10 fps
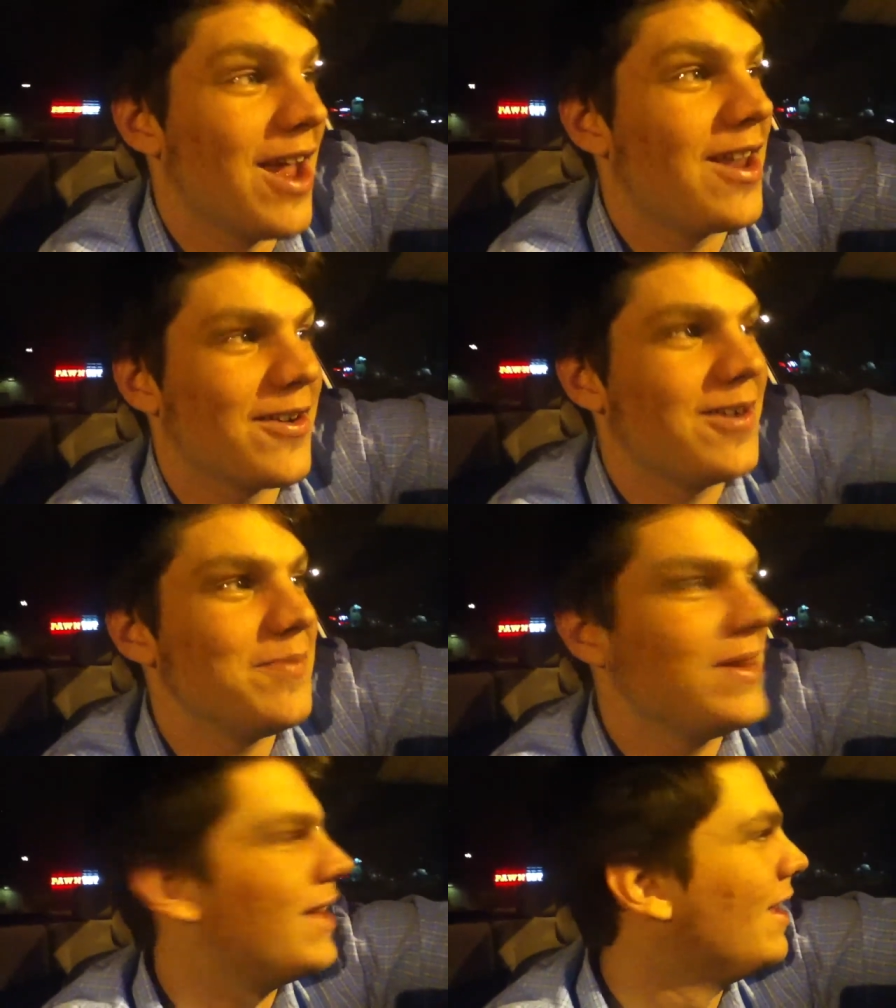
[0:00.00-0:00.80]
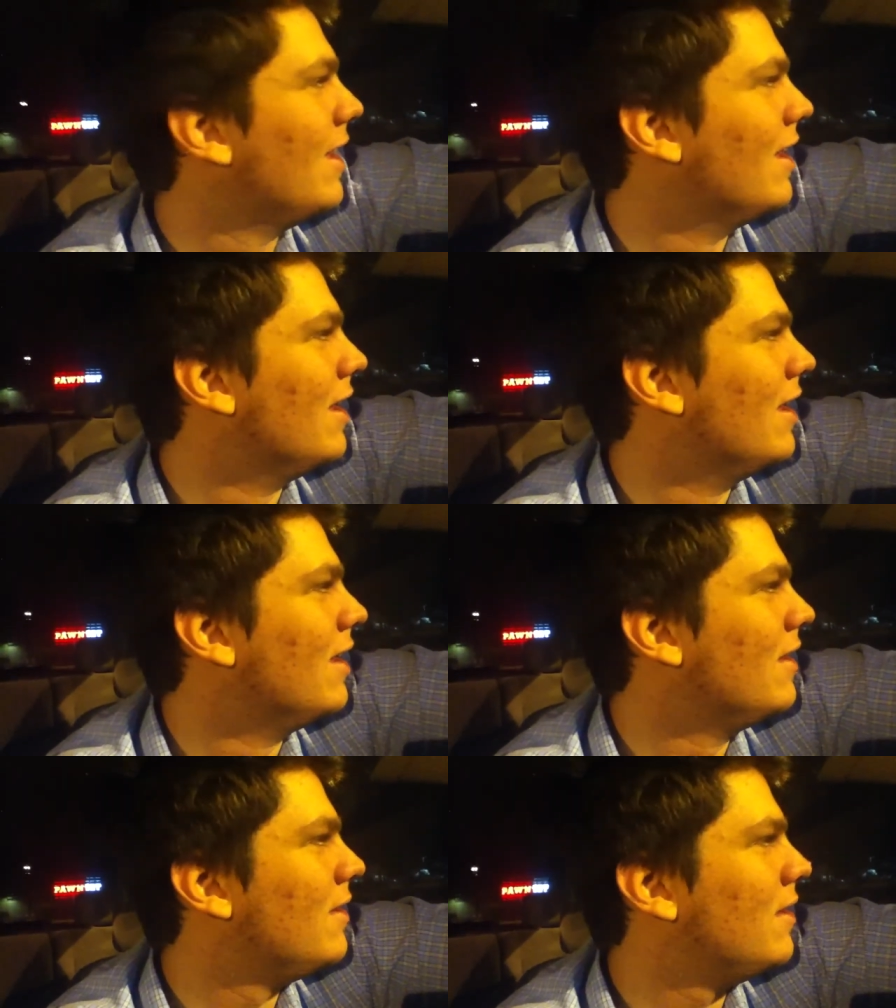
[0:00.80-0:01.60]
kind of creepy.
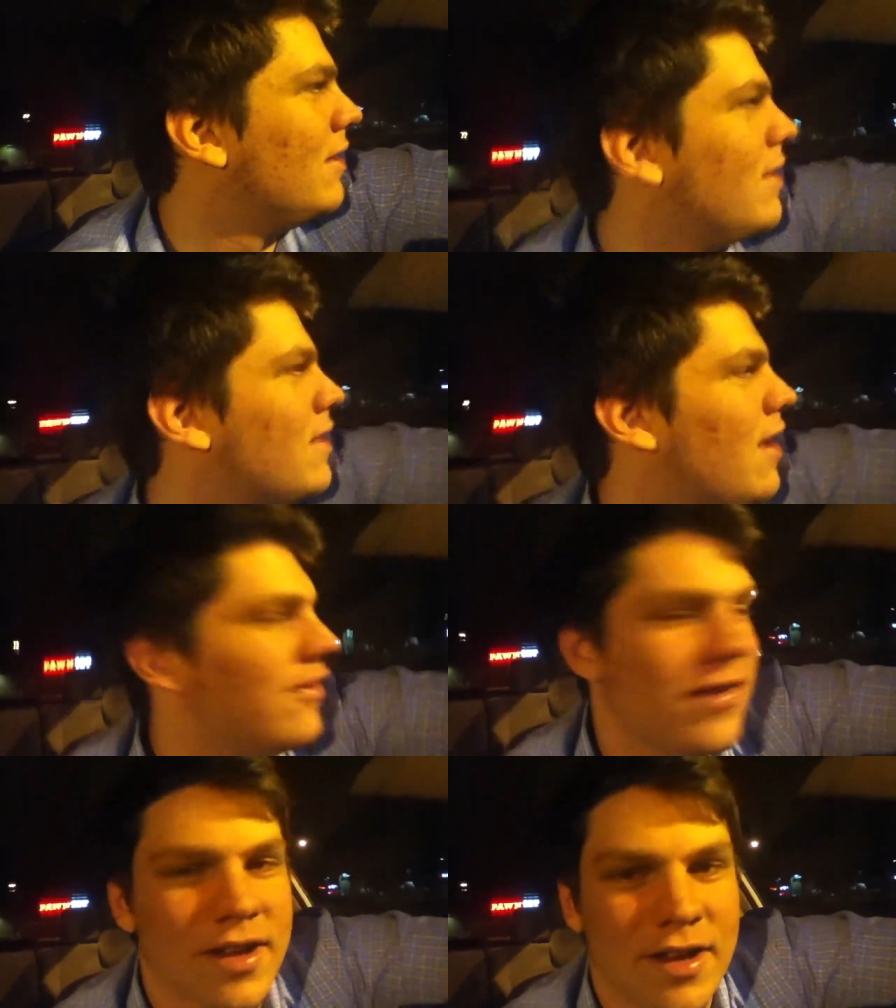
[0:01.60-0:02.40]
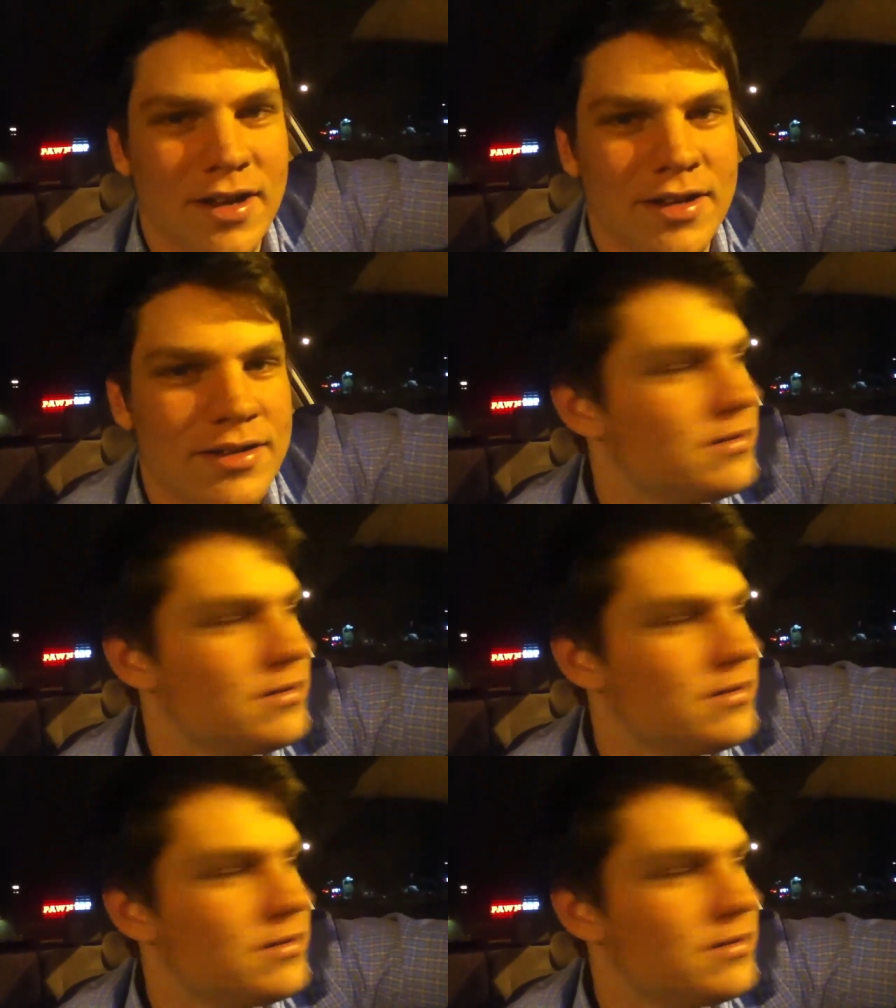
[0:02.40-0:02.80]
This guy over here.